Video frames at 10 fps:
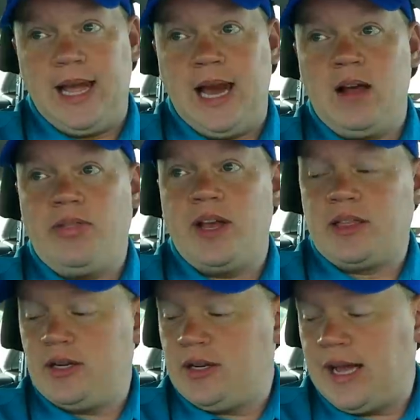I
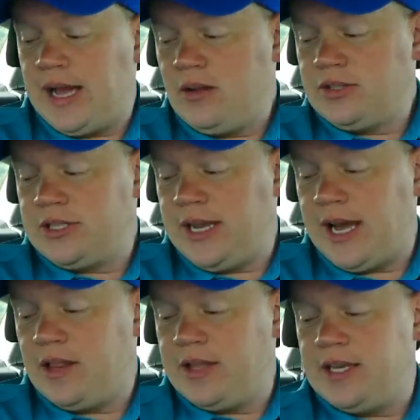don't see
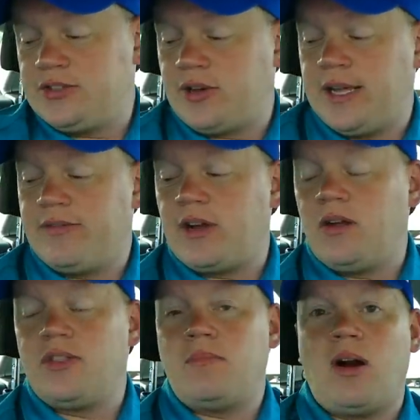how these are even
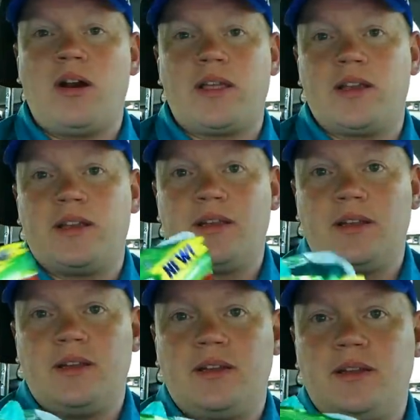on the market.
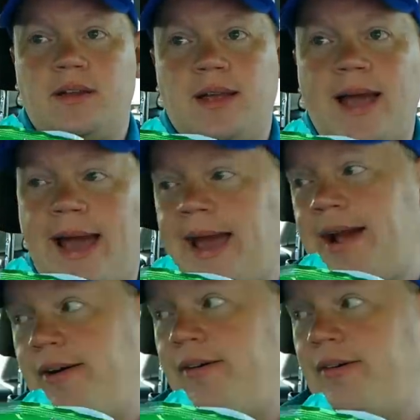
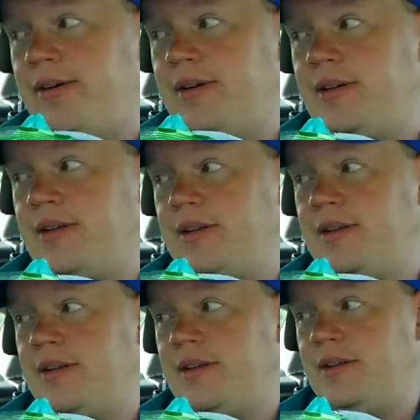How?
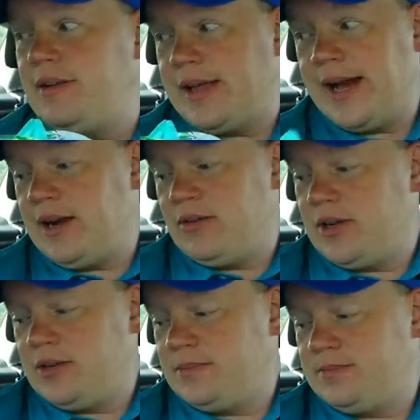I don't
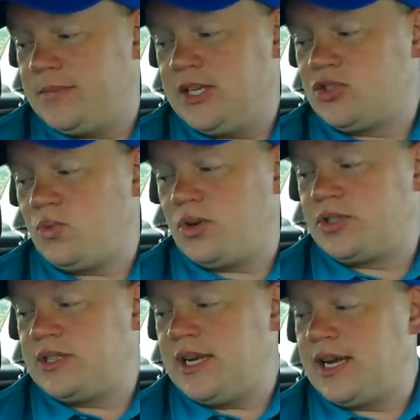know. It's the
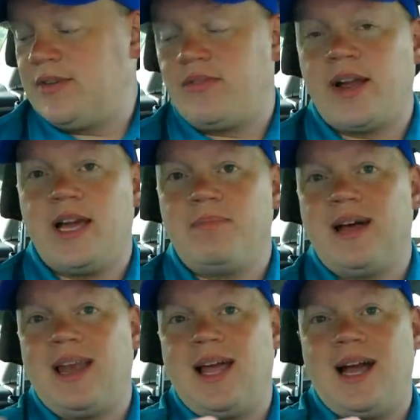worst thing I've ever had in
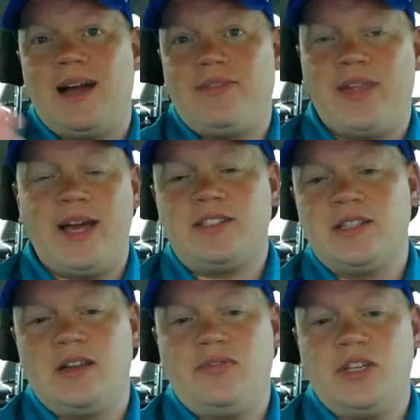my life. That's
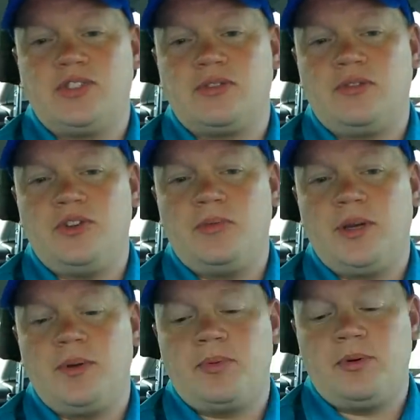the official review,
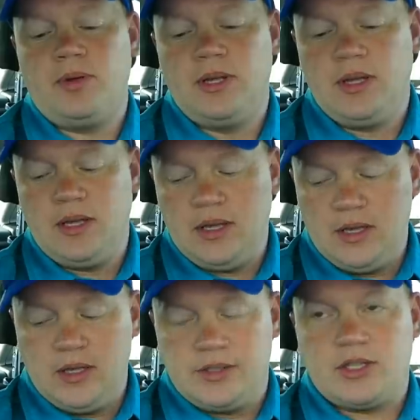people.
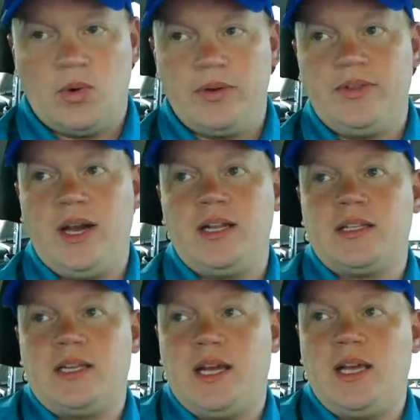So we've done
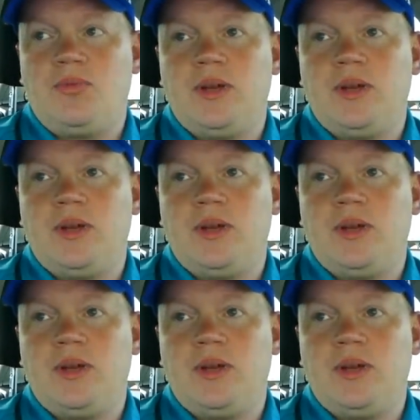it today.